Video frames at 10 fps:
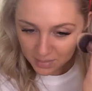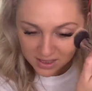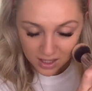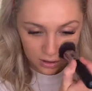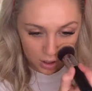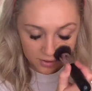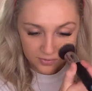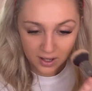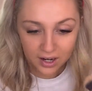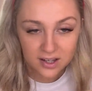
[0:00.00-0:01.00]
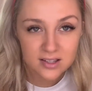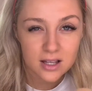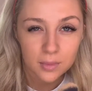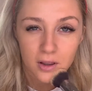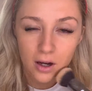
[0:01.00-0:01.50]
I mean, they look very
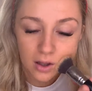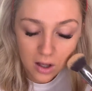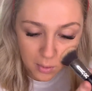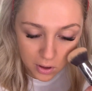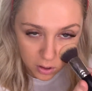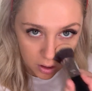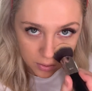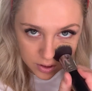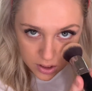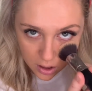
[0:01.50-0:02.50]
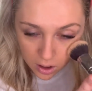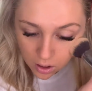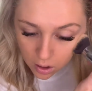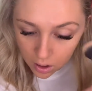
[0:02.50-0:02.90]
similar. I'll come closer.